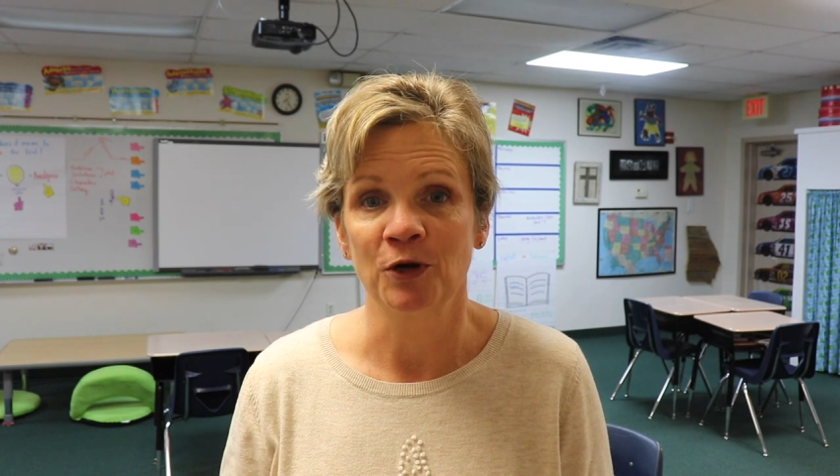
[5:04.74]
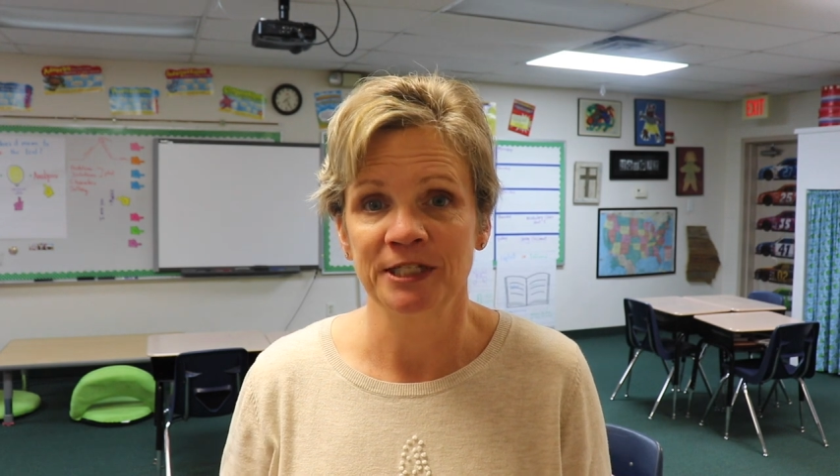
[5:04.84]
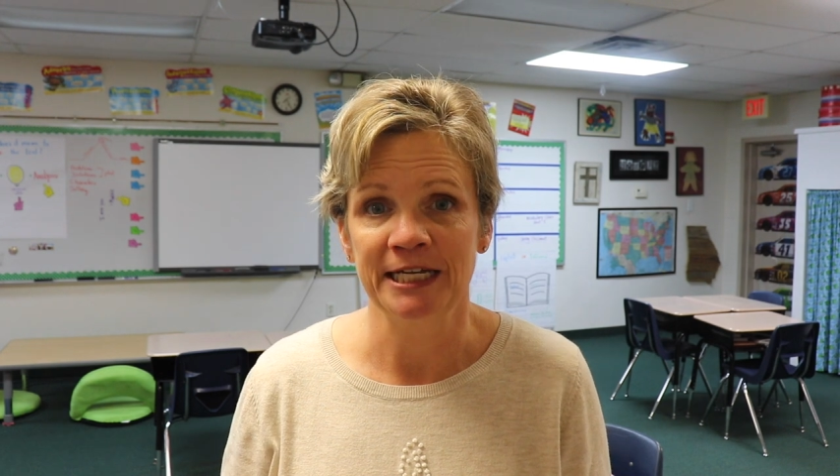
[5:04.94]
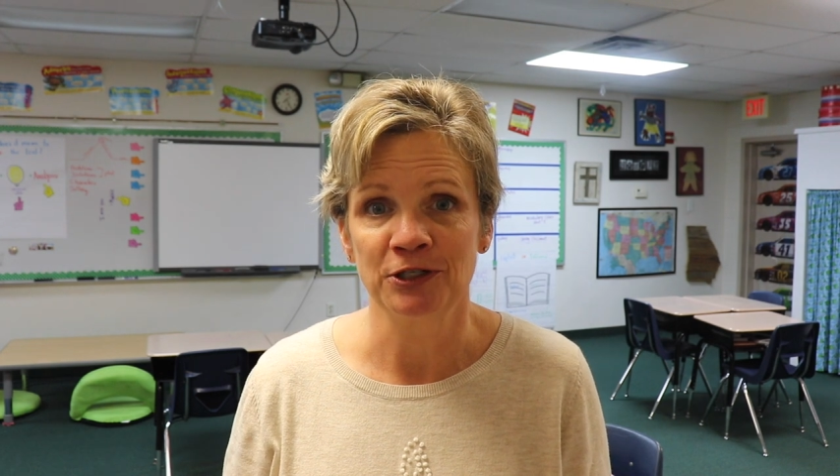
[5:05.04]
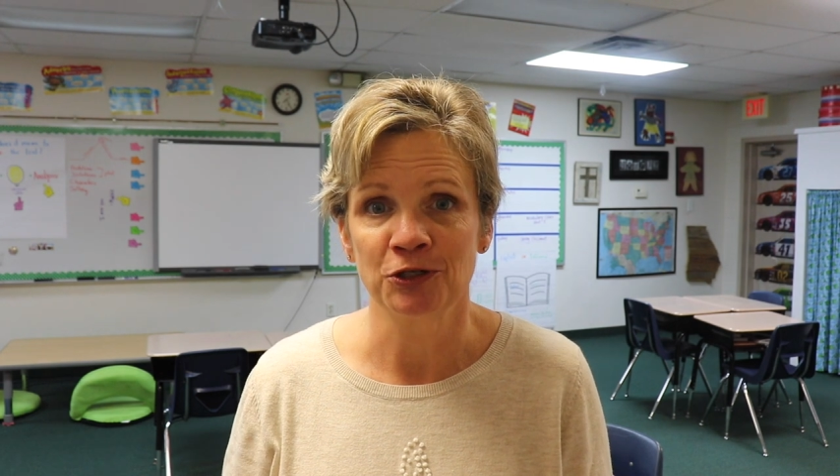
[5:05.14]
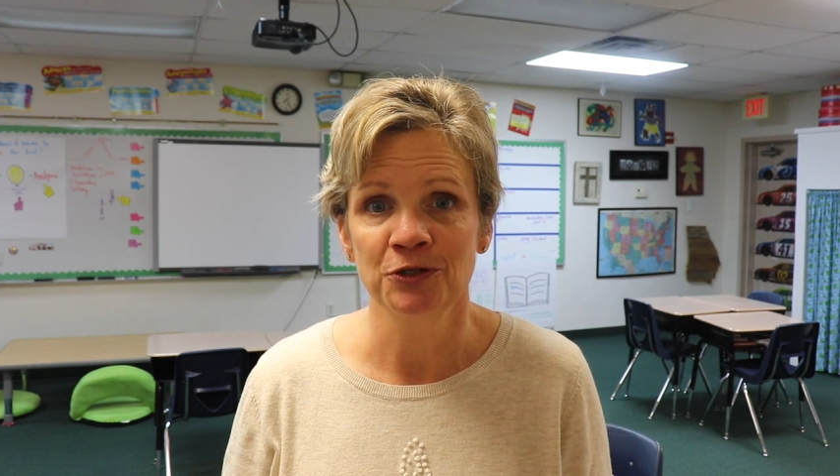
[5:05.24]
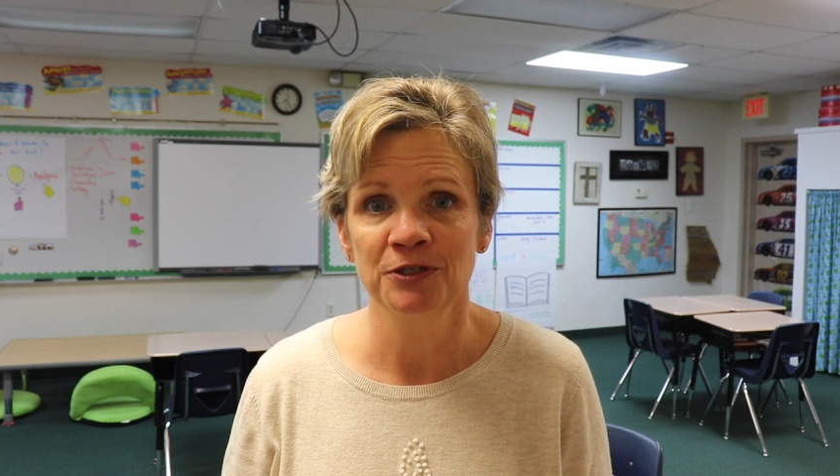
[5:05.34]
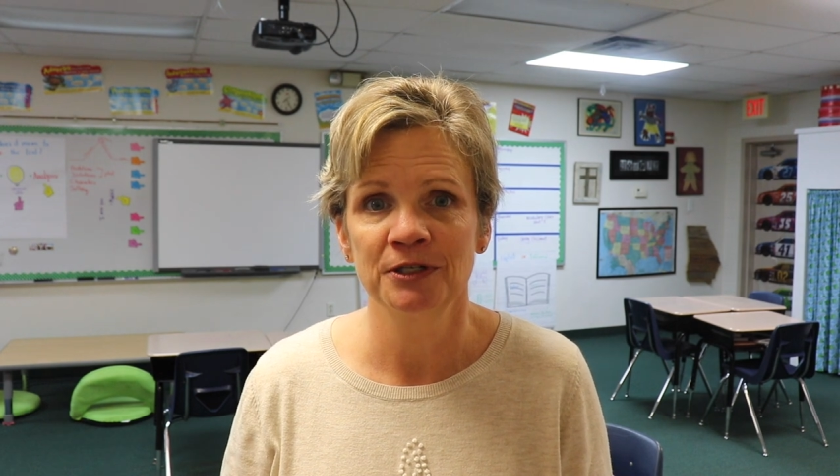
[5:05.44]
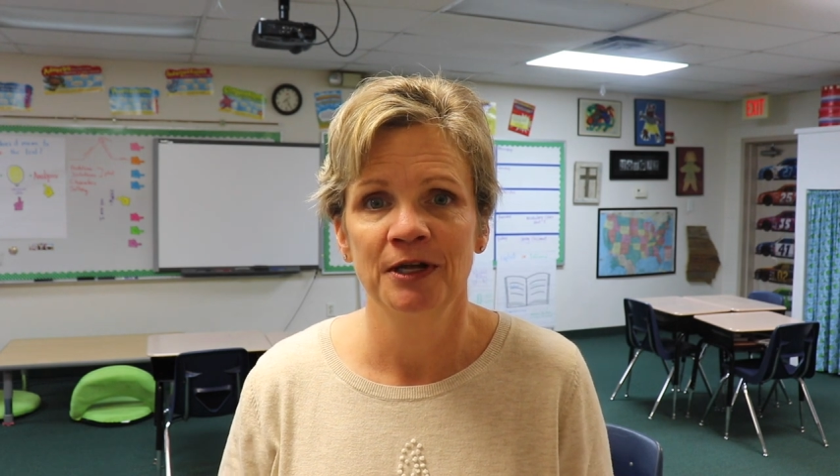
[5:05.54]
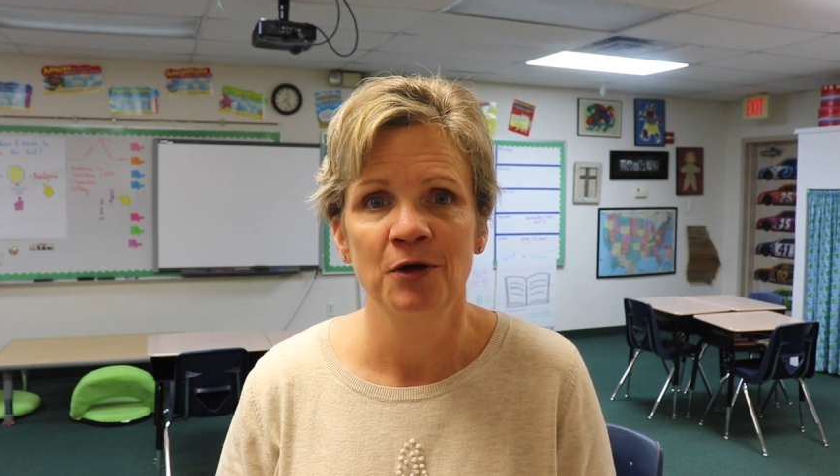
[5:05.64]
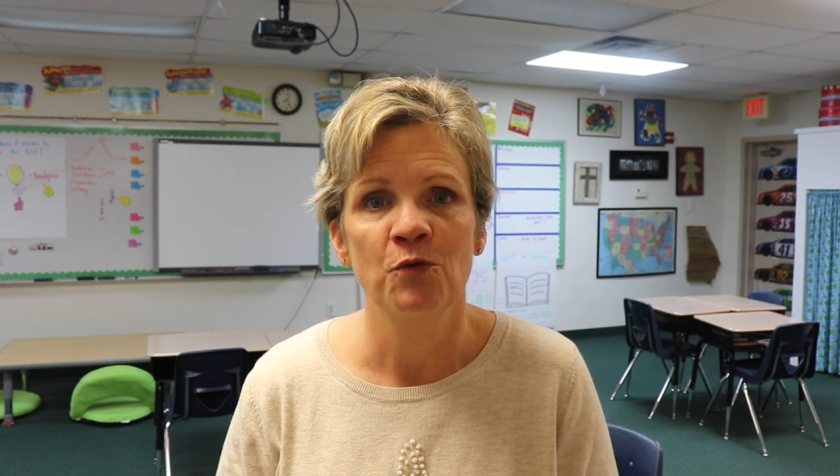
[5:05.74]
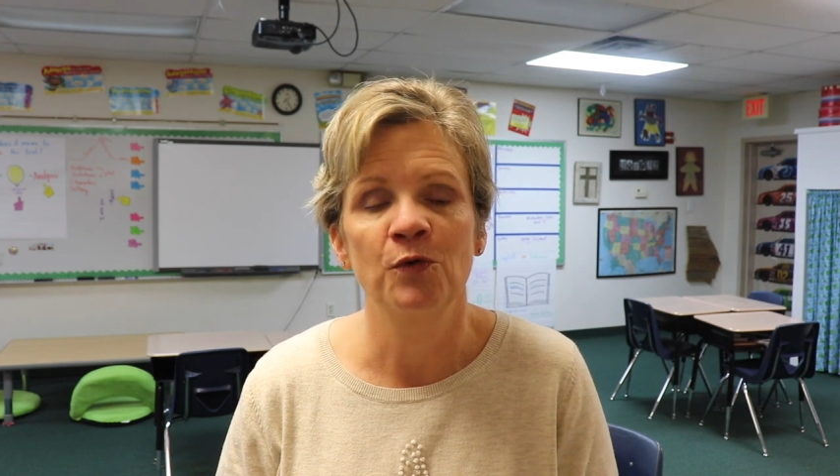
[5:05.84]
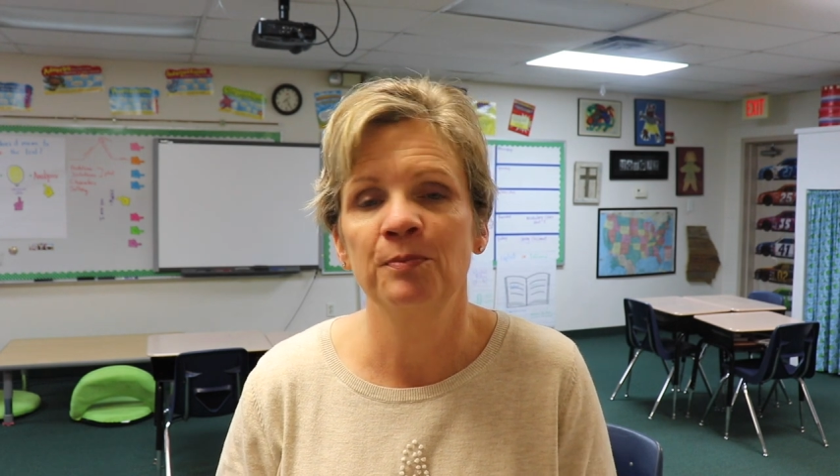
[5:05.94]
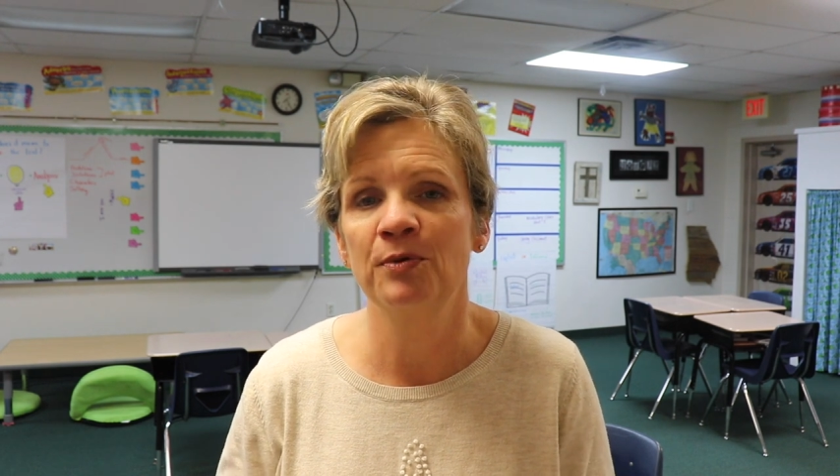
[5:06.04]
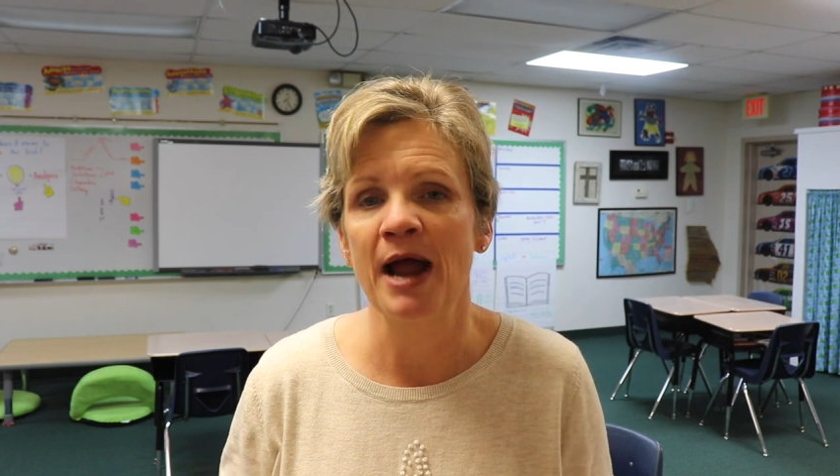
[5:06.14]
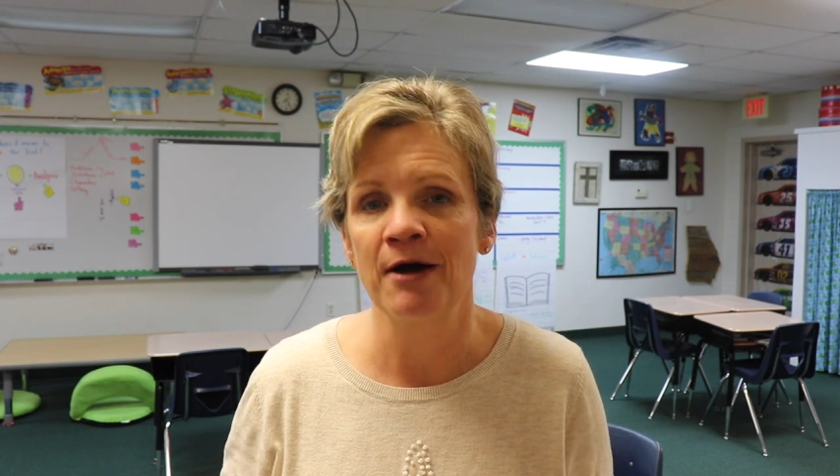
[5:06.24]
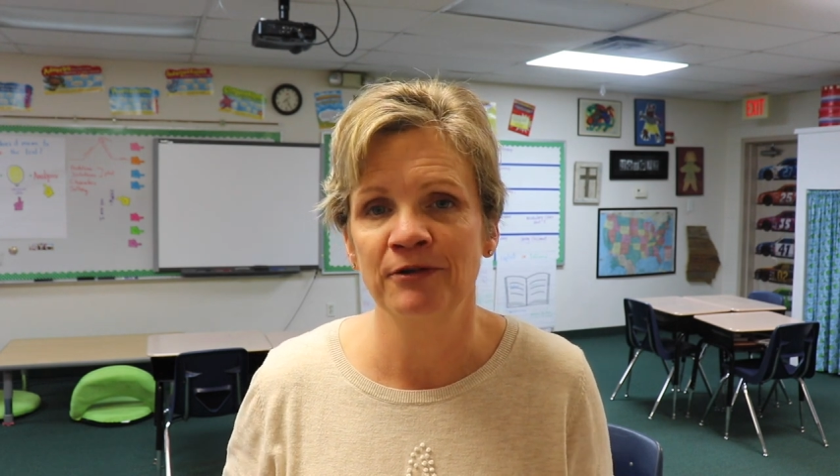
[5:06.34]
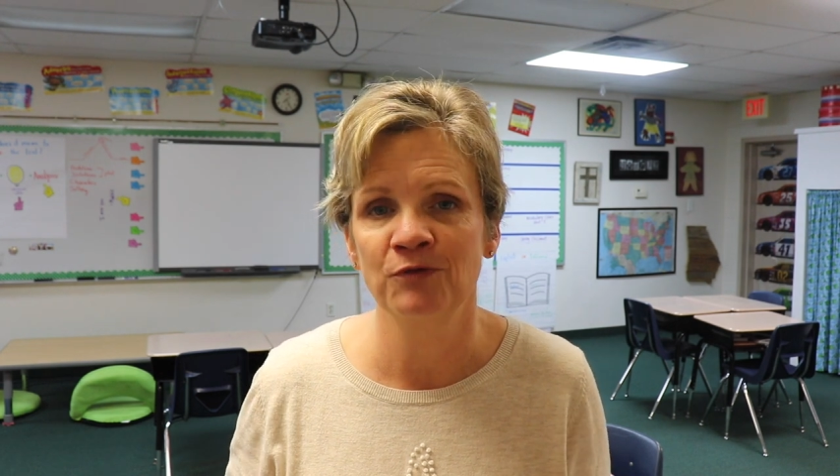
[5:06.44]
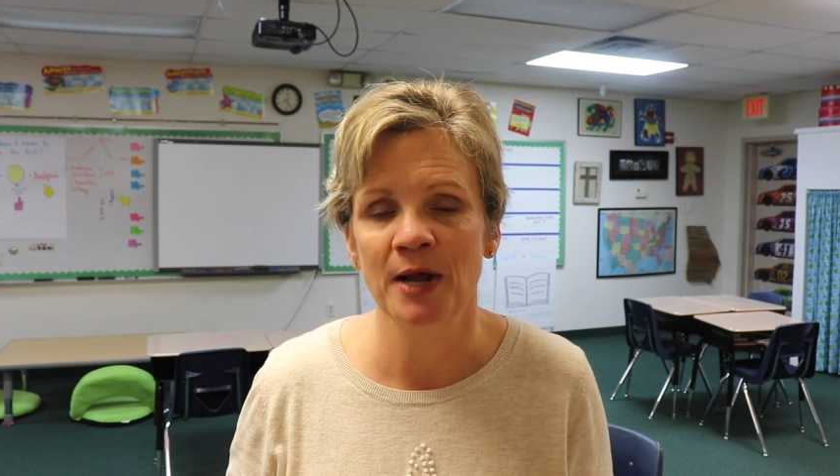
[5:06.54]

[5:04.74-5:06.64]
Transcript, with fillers: we're teachers, we're proud of